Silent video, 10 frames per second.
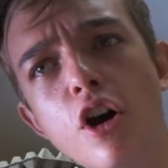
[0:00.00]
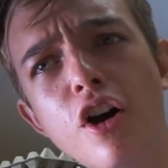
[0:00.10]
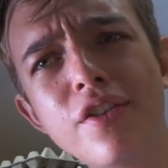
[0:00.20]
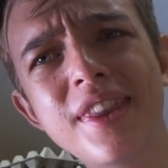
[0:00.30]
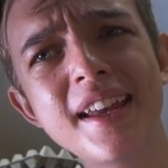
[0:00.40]

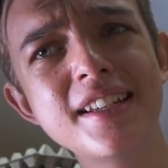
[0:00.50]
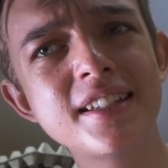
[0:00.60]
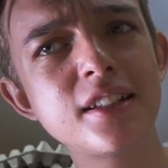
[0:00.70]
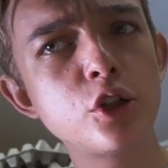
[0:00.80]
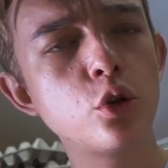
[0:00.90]
Aren't they
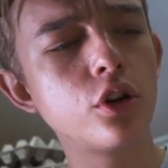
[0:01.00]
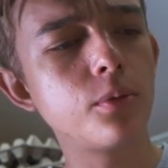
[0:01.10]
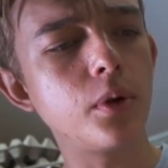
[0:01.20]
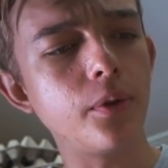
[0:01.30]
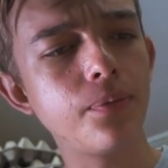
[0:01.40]
just
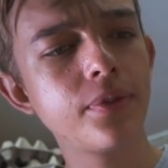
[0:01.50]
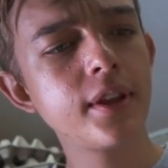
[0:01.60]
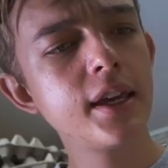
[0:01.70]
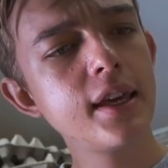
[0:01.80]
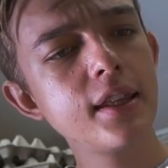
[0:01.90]
adorable?
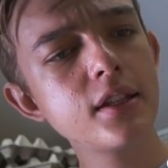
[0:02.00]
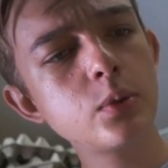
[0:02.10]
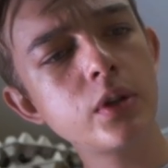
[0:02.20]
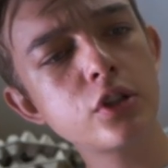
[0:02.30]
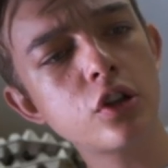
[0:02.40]

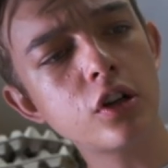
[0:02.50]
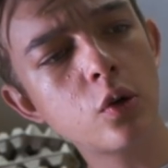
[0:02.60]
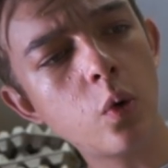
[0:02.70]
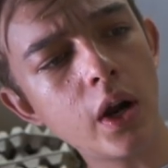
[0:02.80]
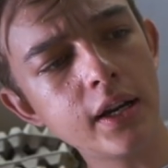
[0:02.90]
This one's got
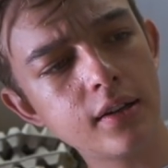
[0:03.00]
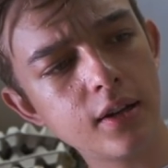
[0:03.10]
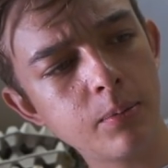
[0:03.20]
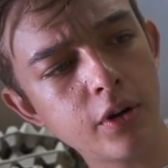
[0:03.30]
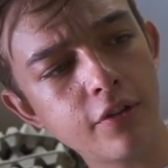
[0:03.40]
quite
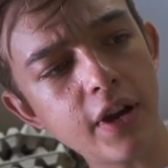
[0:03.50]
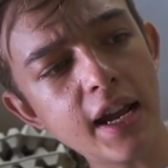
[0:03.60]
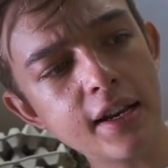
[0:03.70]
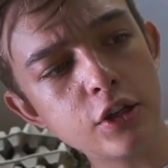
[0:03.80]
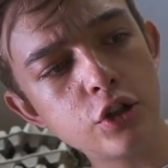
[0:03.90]
a bit of
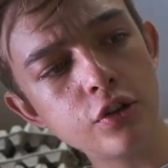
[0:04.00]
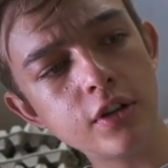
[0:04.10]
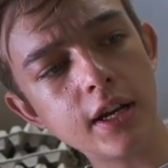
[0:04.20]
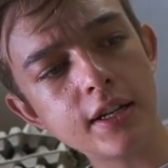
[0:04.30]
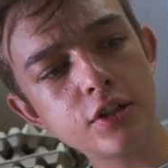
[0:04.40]

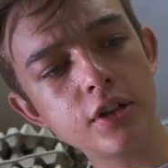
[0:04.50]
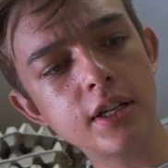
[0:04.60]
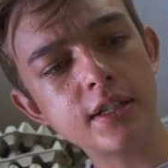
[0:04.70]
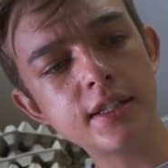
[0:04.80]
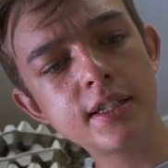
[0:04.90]
attitude, as you
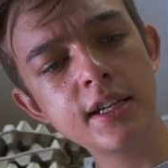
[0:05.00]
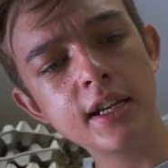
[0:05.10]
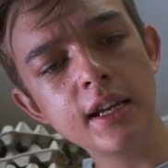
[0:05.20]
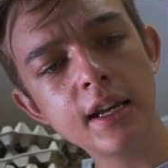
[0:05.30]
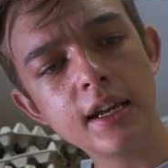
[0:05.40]
can
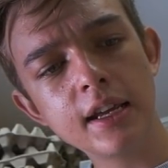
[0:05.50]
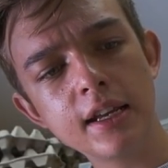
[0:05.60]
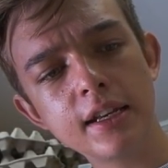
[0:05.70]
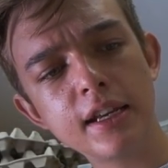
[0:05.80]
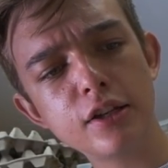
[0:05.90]
see.
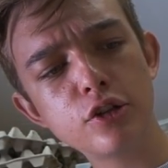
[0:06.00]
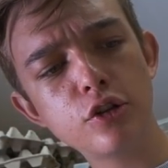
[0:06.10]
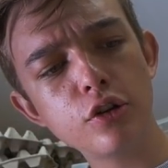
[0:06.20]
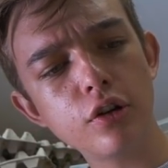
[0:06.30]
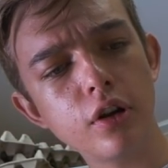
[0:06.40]
Needs
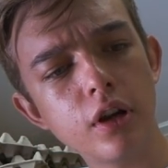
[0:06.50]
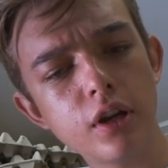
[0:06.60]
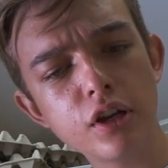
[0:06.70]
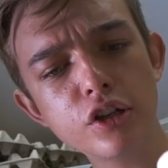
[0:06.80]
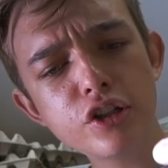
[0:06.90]
to
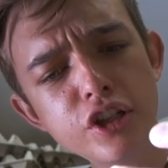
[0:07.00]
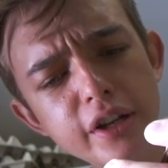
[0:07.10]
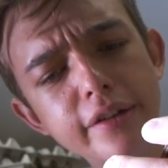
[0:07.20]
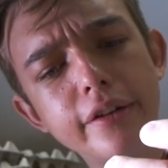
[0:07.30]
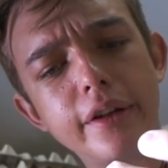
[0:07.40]

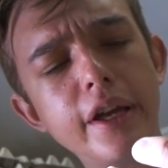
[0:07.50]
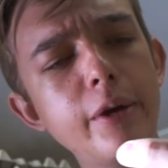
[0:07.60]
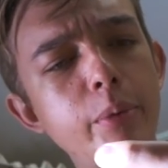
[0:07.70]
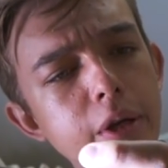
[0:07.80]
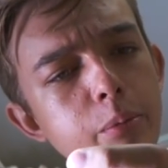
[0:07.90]
chill
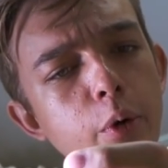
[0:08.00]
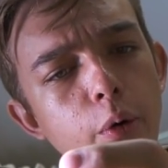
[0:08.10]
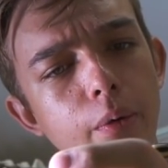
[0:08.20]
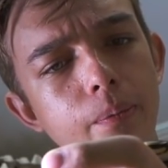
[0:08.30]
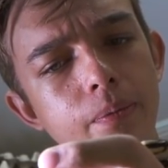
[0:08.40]
a bit more.